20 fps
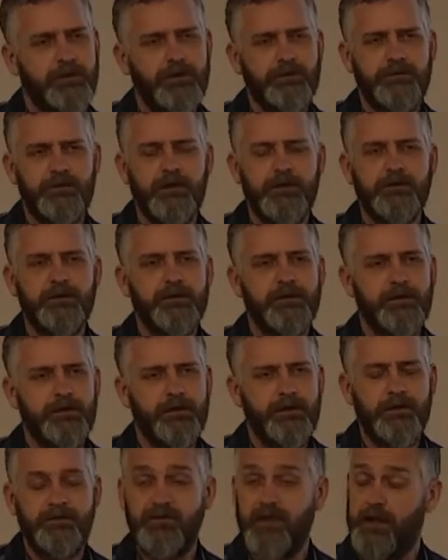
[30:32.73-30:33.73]
Is
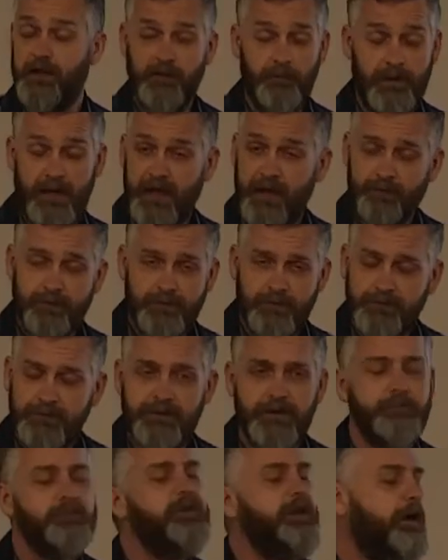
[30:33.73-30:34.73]
that in the Bible?
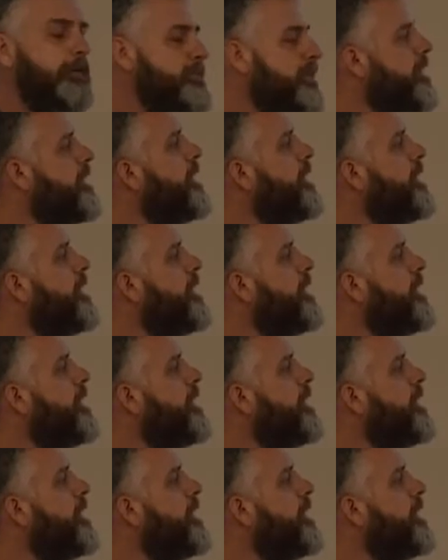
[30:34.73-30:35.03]
Yeah.